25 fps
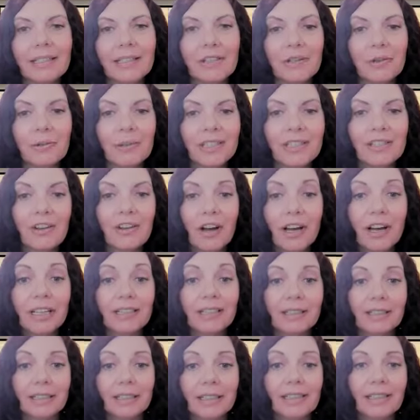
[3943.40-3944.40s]
So it's not,
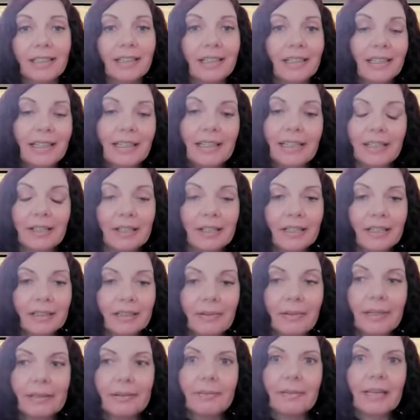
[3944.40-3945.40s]

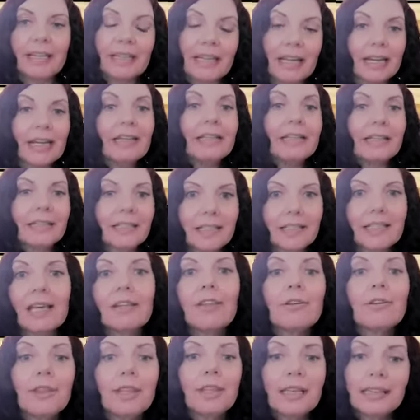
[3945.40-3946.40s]
and, and that's
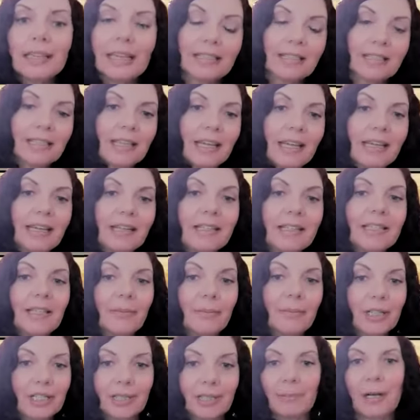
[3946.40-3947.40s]
another thing that takes
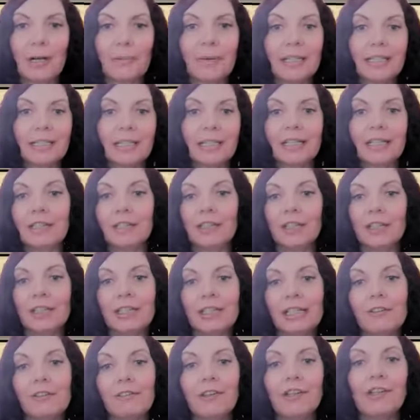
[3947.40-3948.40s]
some
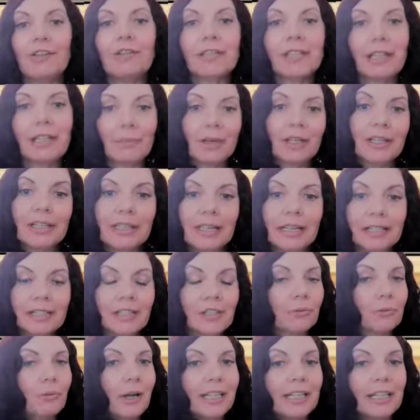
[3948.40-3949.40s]
experimentation. If you're somebody
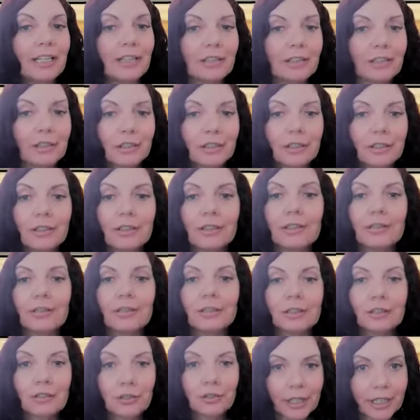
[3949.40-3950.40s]
that's a
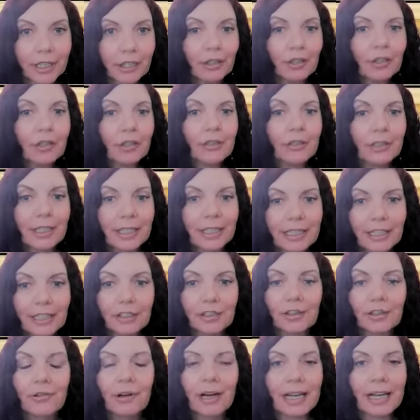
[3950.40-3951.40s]
regular drinker,
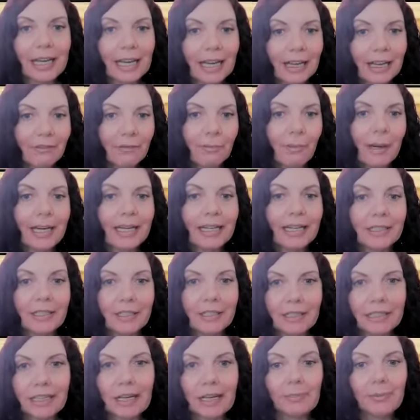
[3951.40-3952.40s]
like, you know, I have
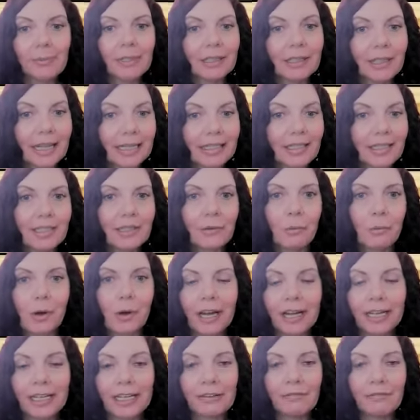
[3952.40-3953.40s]
my couple glasses of